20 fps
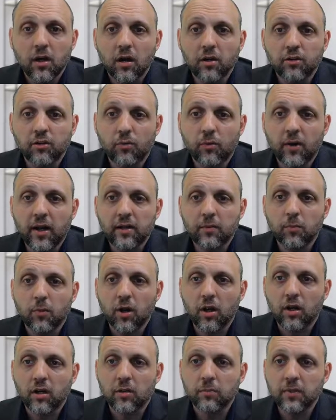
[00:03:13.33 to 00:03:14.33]
direct
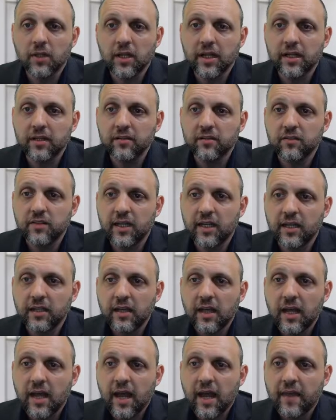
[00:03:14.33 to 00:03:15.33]
mark compliance
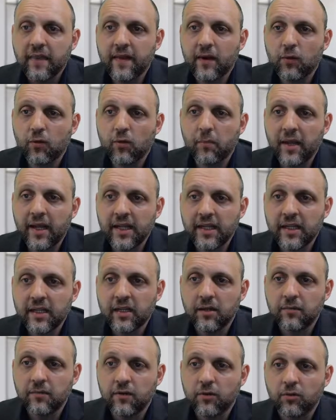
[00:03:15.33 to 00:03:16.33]
date, and that remain in
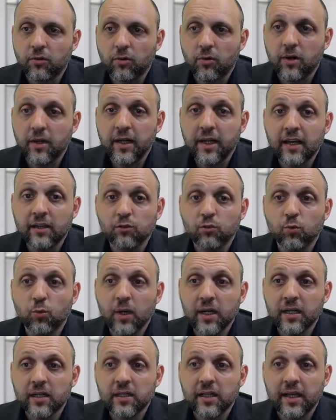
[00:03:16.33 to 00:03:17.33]
inventory, as
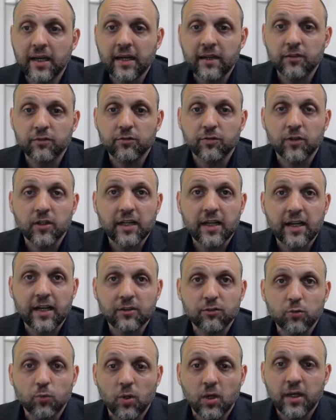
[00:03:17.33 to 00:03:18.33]
well as for
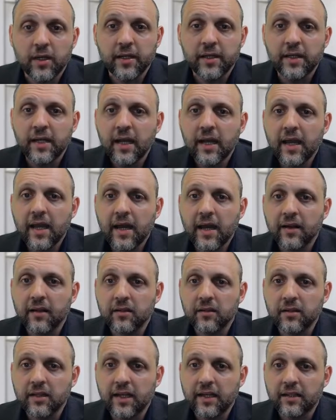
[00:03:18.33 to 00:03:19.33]
Class 1 and
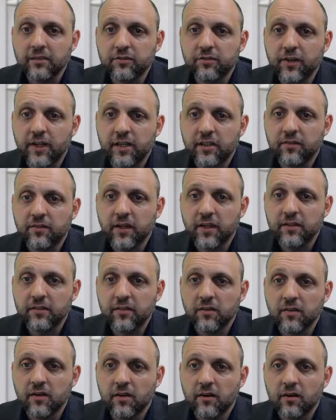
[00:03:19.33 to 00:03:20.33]
unclassified
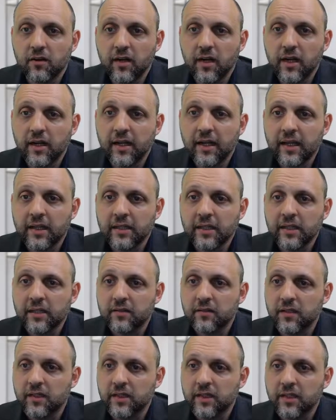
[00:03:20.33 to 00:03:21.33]
devices that are not
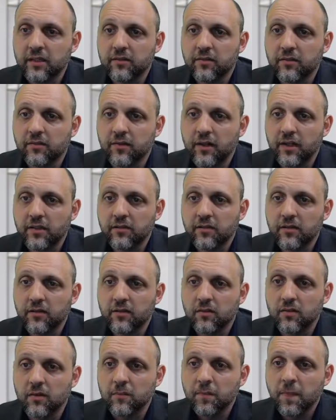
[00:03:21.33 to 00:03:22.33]
LS
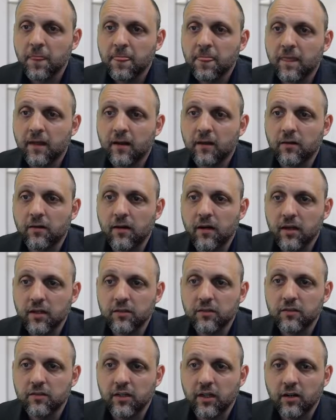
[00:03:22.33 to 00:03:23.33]
devices, that are
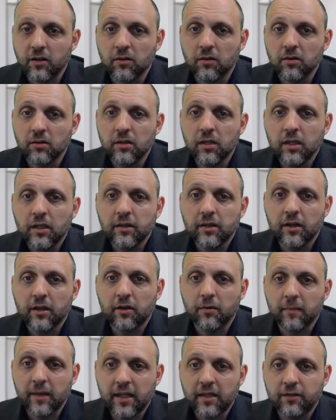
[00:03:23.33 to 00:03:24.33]
non-sterile, that
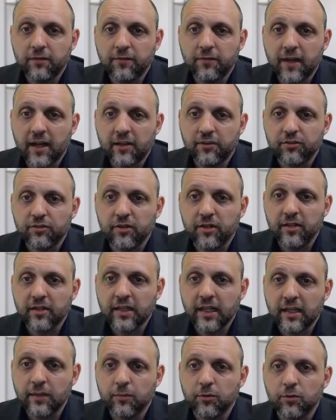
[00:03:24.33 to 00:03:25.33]
are manufactured and
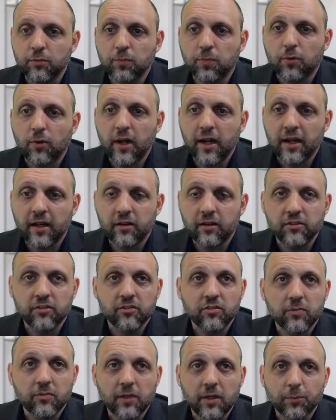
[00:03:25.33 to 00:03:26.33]
labeled prior to
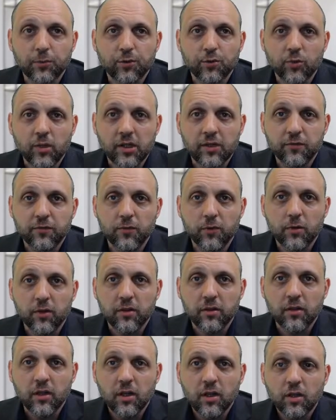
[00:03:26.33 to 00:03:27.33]
September 24th,
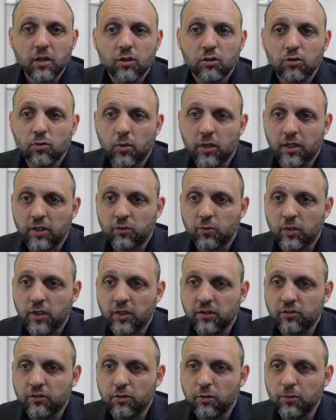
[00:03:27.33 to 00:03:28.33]

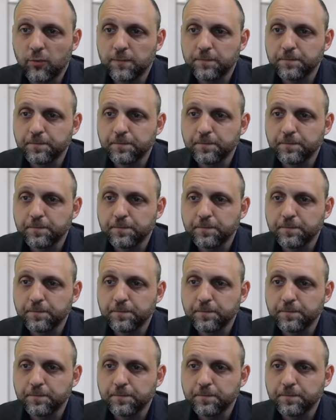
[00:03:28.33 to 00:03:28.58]
2022.